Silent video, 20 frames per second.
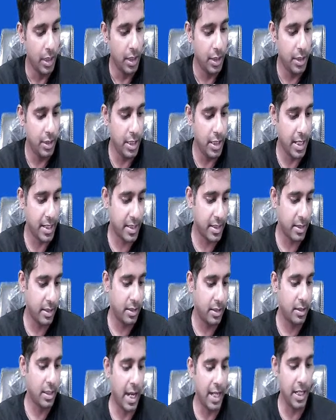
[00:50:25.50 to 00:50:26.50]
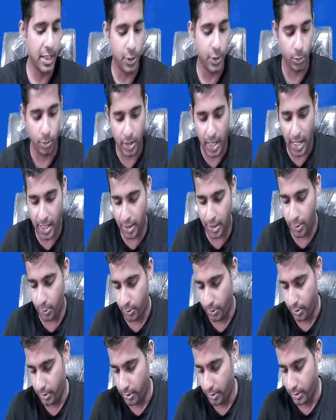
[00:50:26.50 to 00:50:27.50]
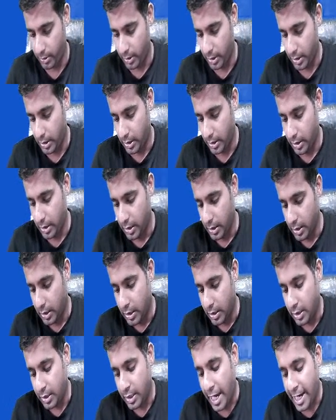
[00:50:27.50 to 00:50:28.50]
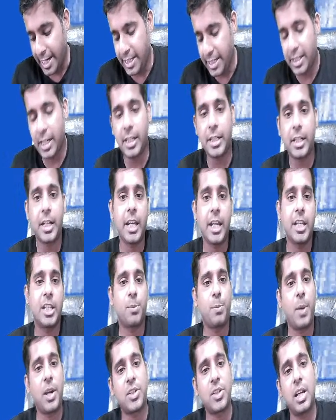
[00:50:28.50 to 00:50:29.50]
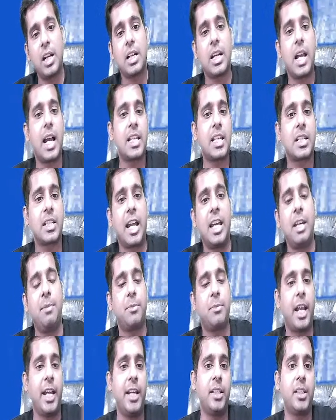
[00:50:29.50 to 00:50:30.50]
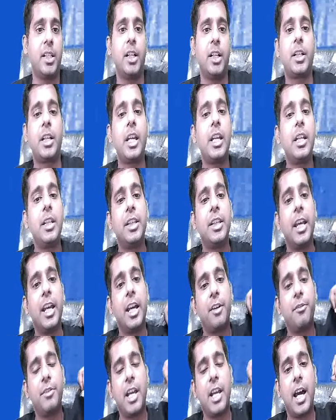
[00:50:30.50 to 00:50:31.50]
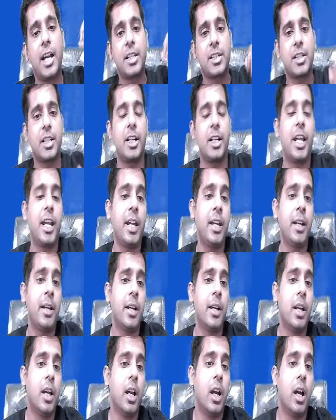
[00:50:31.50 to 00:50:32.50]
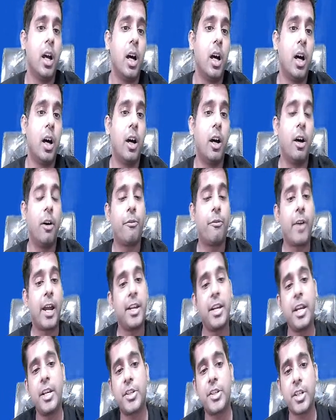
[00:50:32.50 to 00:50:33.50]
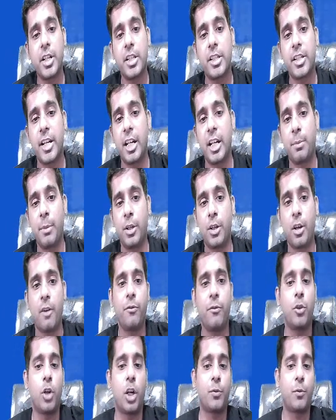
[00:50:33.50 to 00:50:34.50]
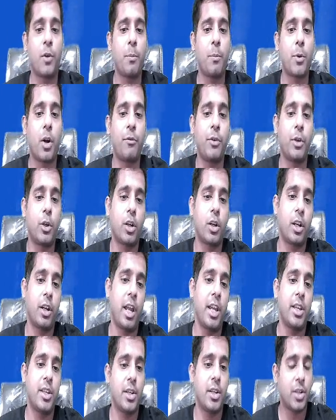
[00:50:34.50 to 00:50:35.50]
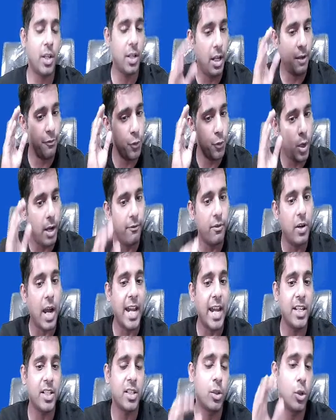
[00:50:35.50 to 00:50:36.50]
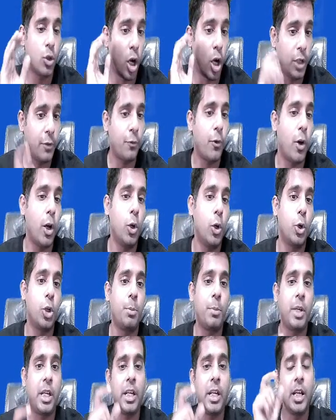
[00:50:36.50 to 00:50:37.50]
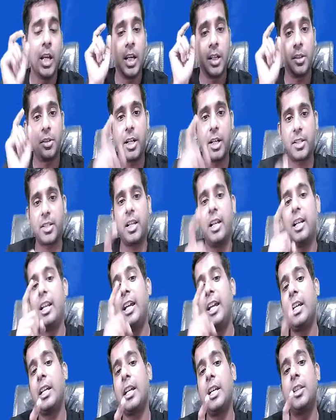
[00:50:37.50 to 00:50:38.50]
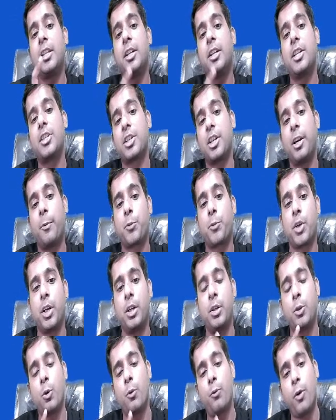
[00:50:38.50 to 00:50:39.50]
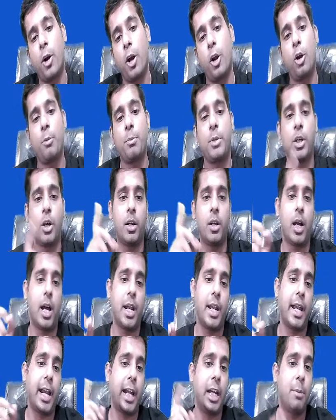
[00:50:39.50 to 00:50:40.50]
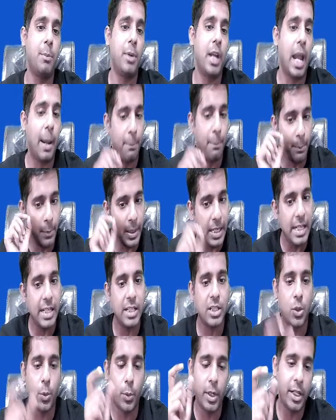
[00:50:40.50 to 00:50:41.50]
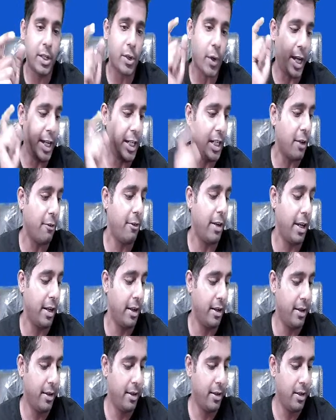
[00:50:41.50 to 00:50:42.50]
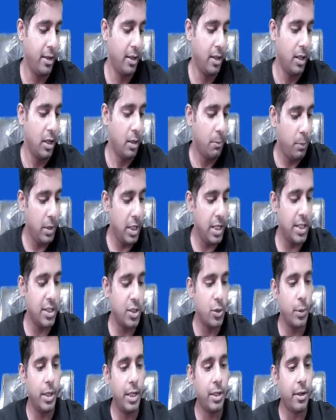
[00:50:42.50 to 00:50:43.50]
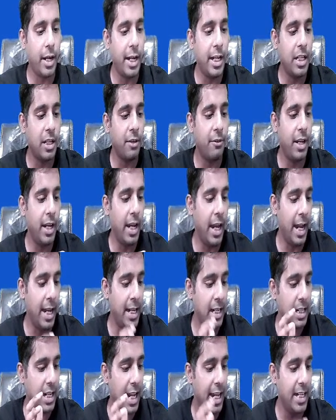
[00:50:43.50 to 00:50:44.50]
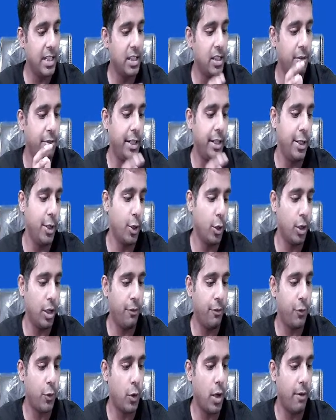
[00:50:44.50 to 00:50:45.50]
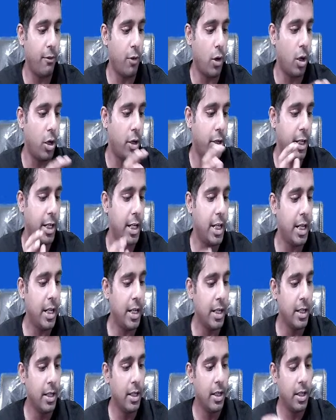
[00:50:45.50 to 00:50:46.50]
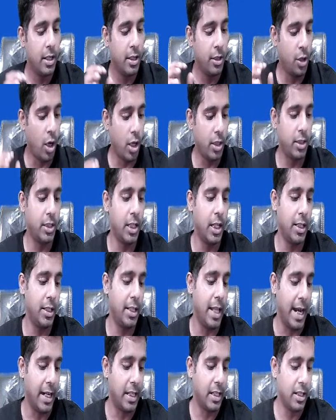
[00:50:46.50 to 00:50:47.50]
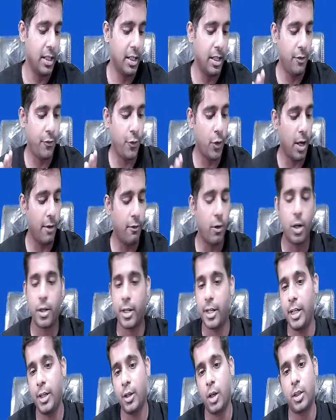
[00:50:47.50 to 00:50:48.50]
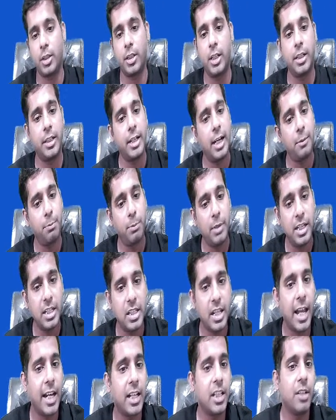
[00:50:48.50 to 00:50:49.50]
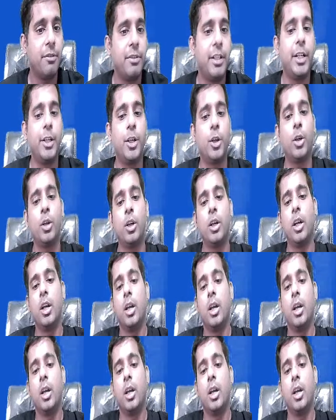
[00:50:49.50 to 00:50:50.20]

Yes, thank you, thank you. 9:30 special class time, 9:30. There we are studying financial statement of not for profit organization. If you have guys not followed me, there is a link in the description to follow me on Unacademy app. Please do it right away. Please do it right away and like the video if you have already not done that. If you have already not done that, please like the video.